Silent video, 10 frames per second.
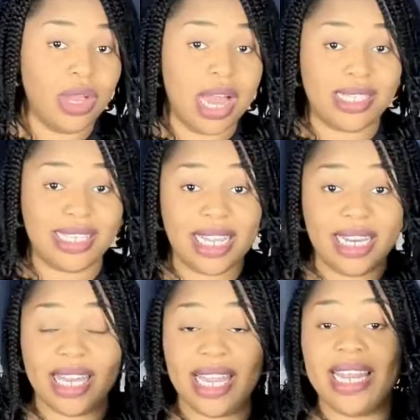I'll say it
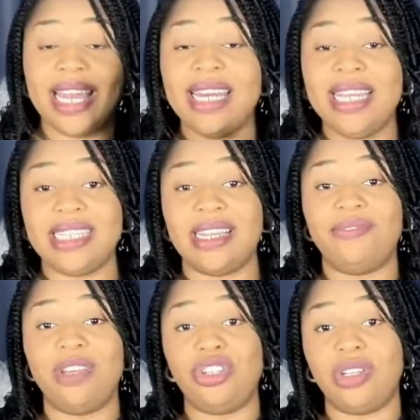again, early
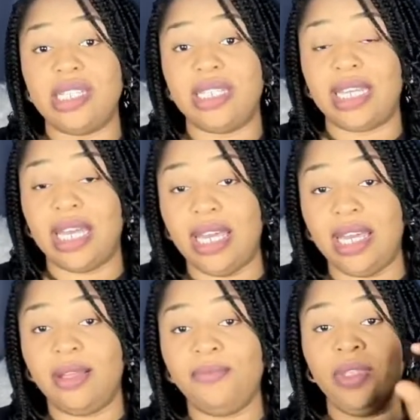intervention is
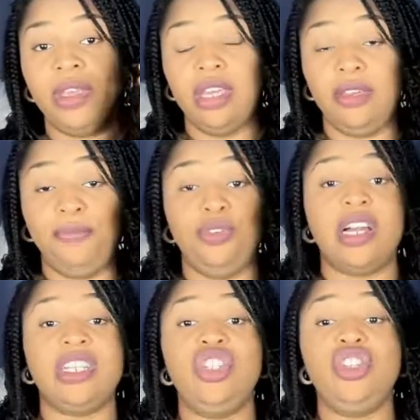key. If you
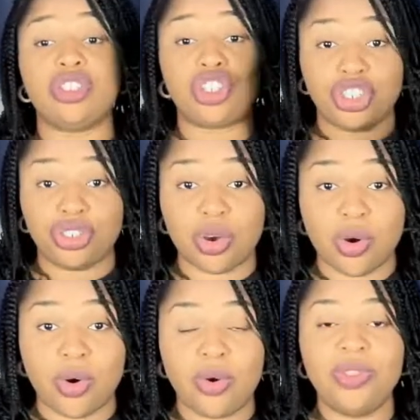are not
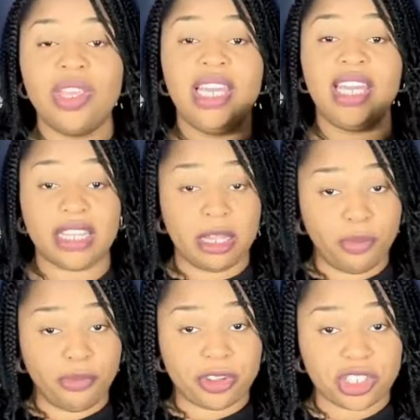sure, get the
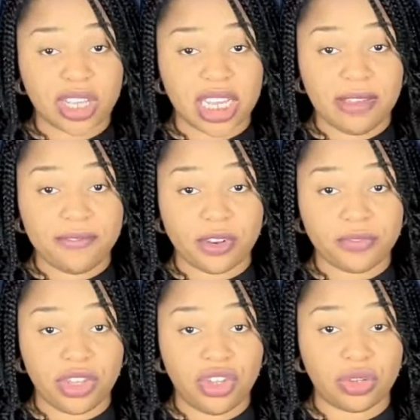professional
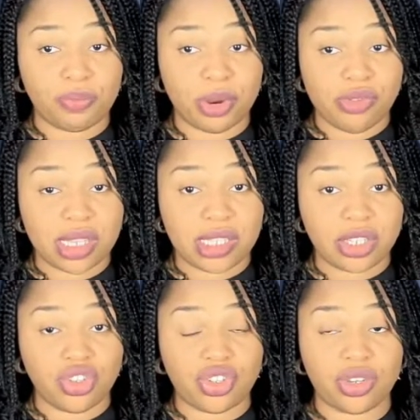involved in your
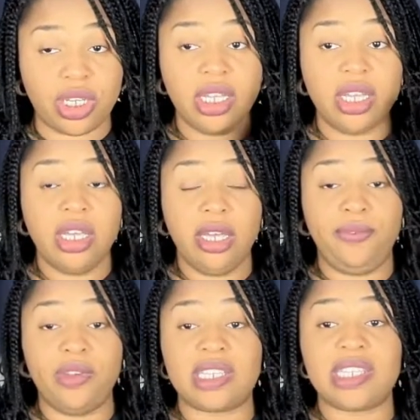parenting journey.
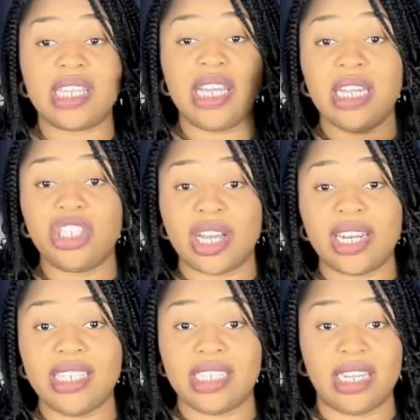If you are seeing a
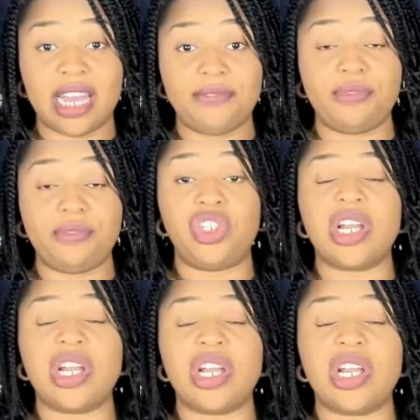challenge in the life of the
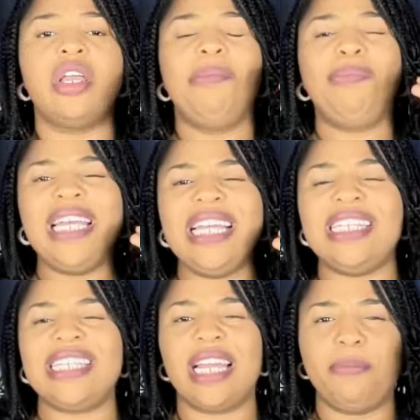child,
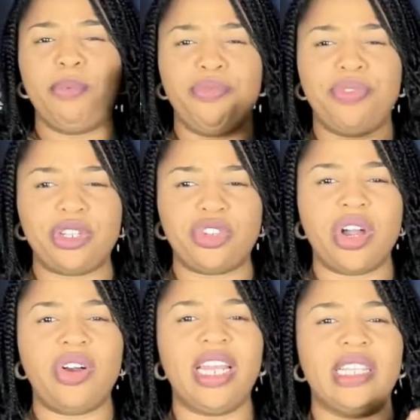please get a
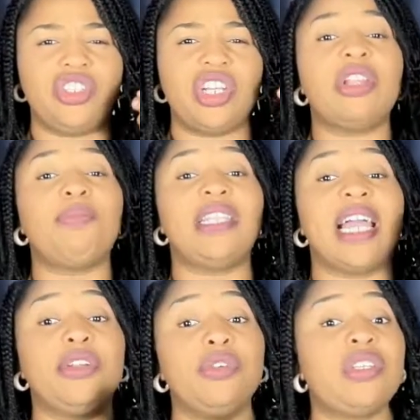professional, let the child be
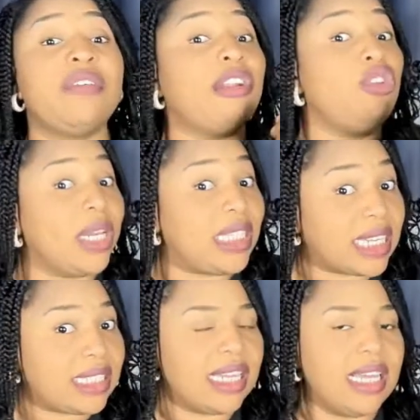diagnosed,
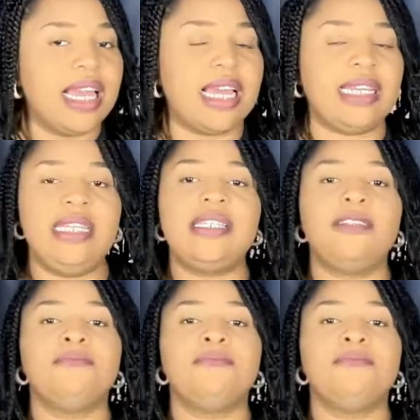evaluated, at least.